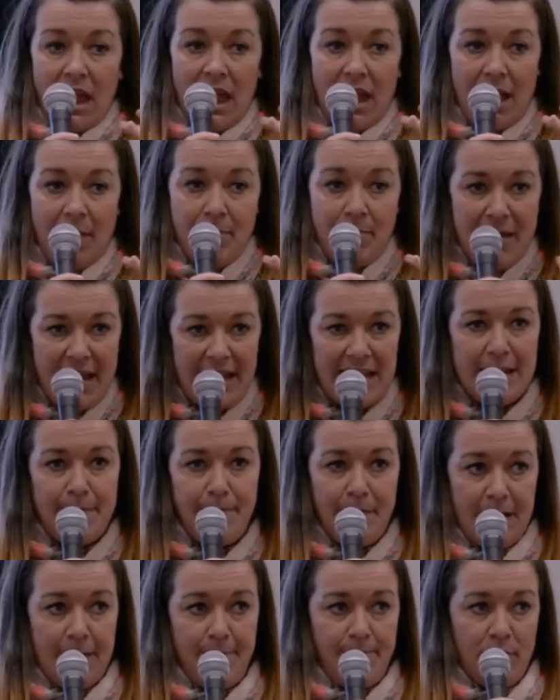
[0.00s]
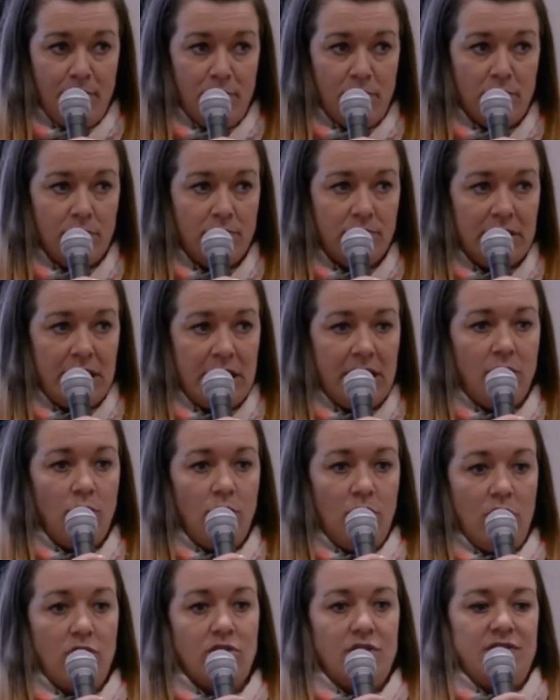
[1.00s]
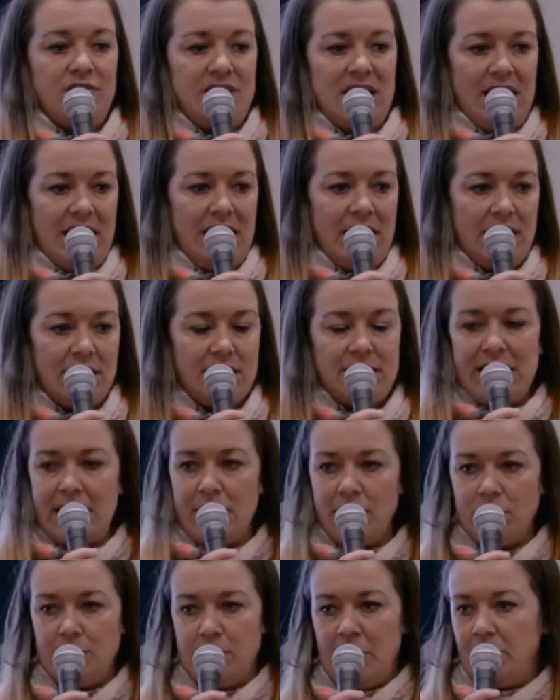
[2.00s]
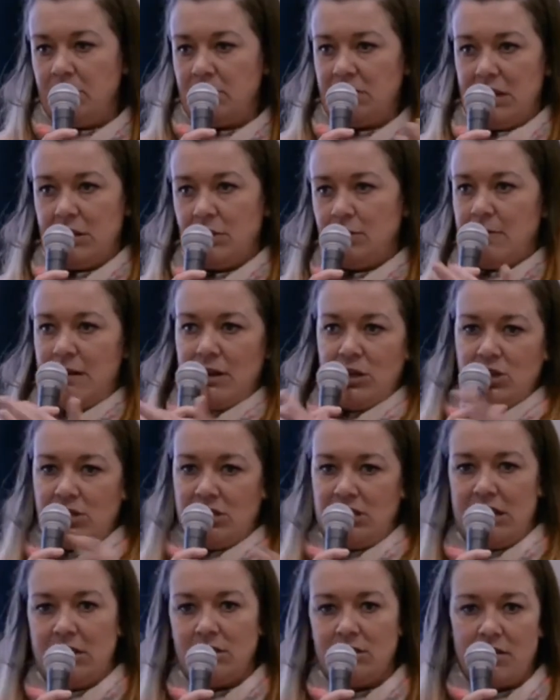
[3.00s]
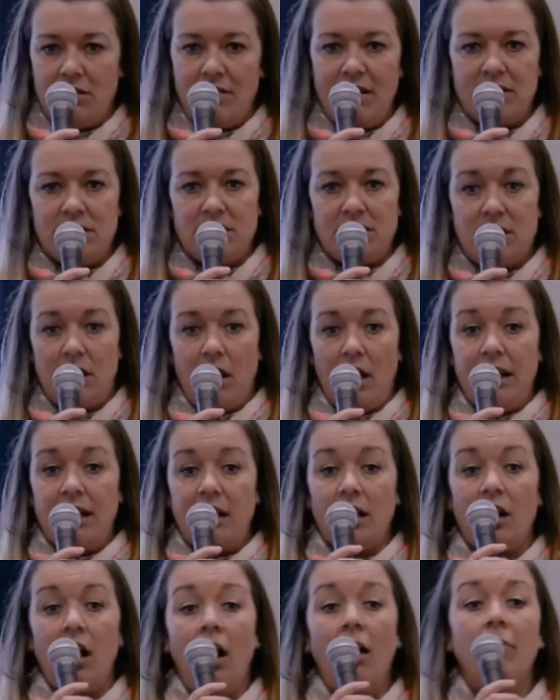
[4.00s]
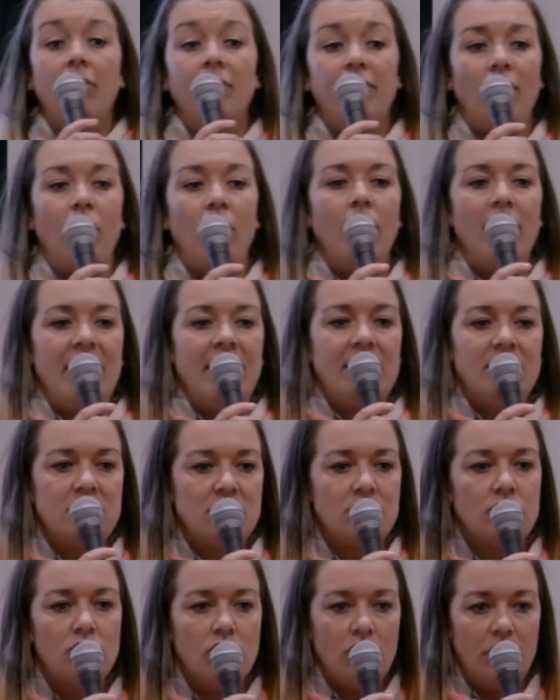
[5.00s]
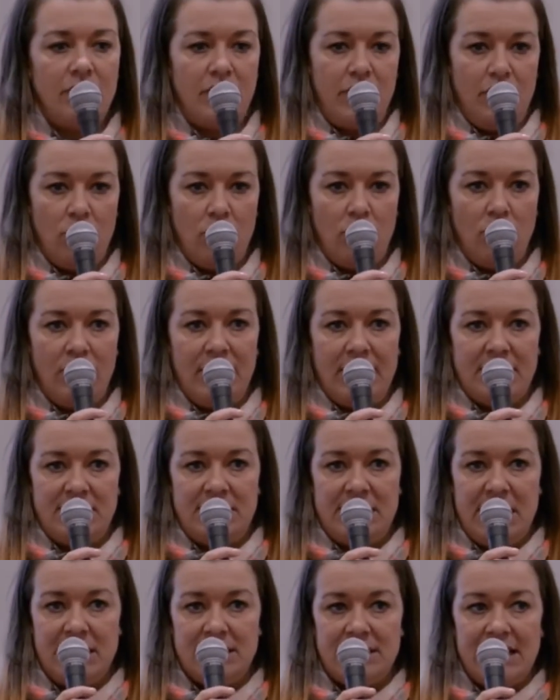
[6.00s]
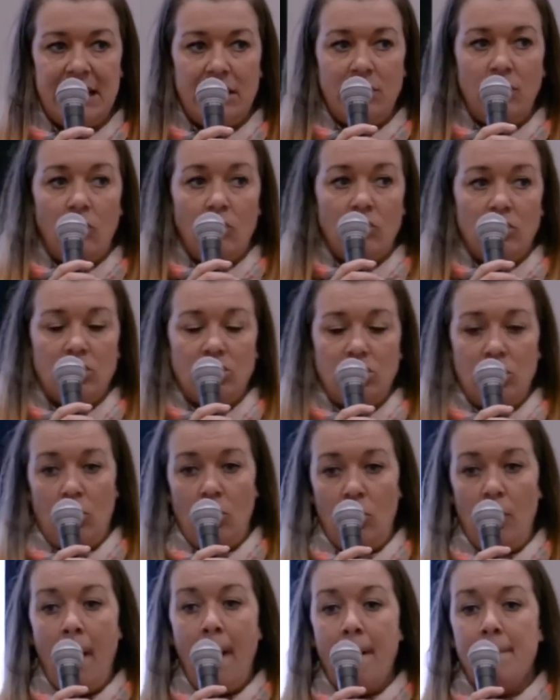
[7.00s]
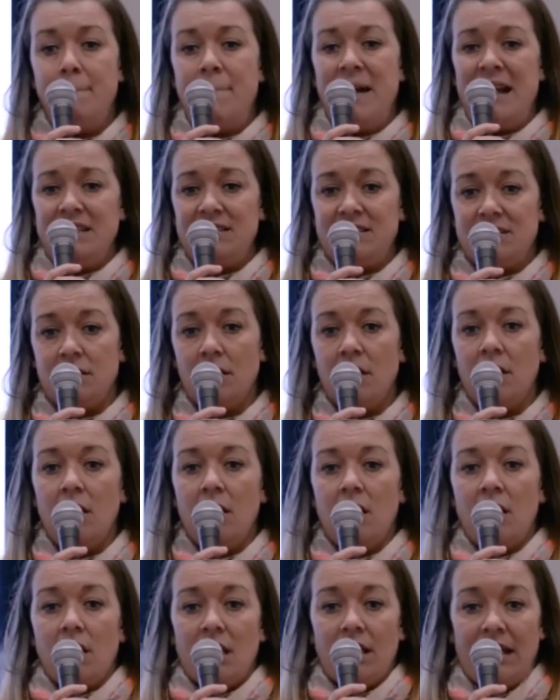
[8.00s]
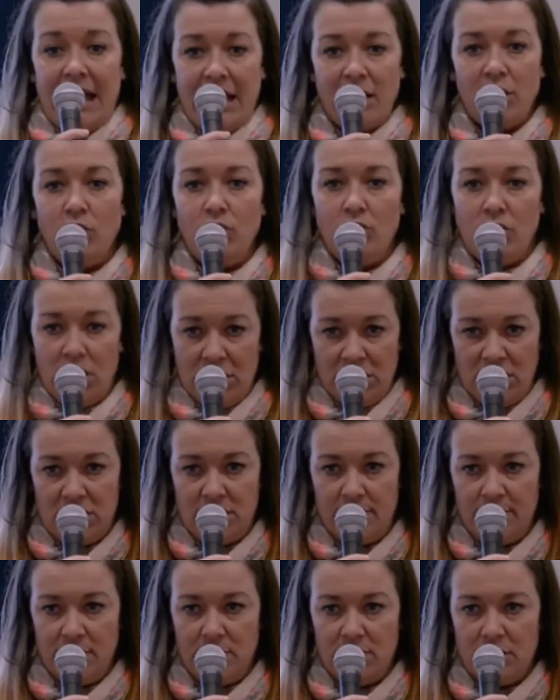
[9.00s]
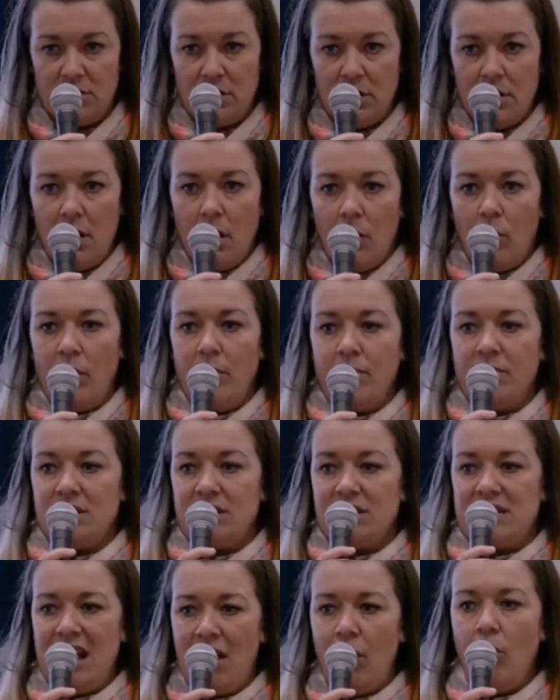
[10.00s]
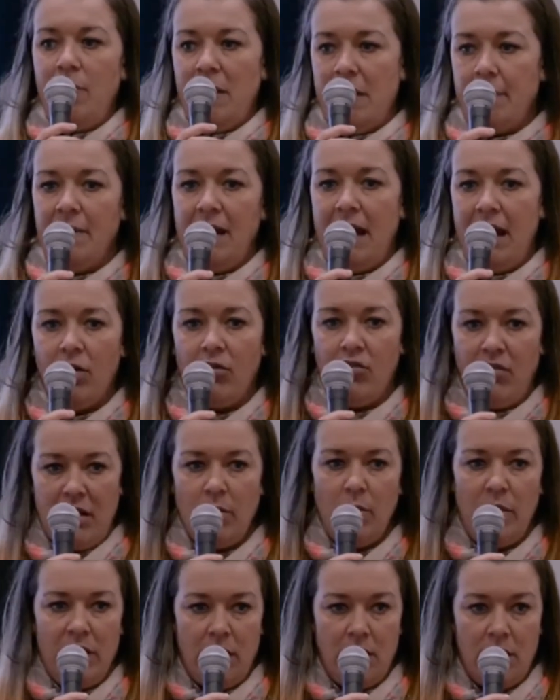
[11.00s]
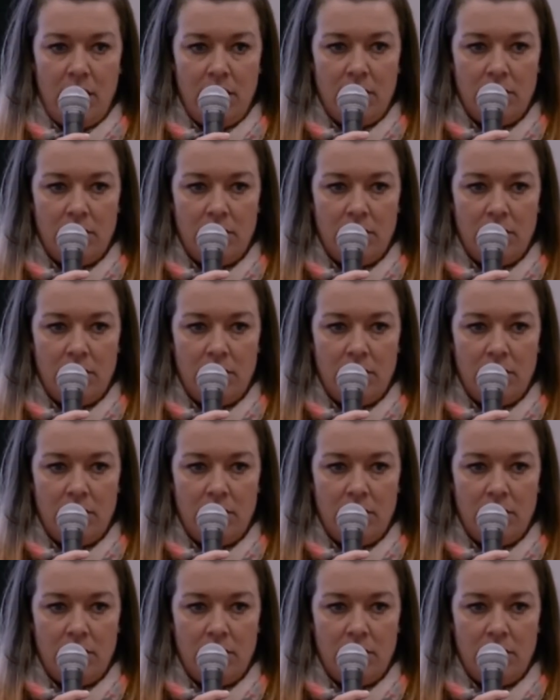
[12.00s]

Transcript: many people in the world of selling, salespeople, sales managers, sales directors alike, come from a school of thought that says in order to best get new customers, we must tell people how great we are.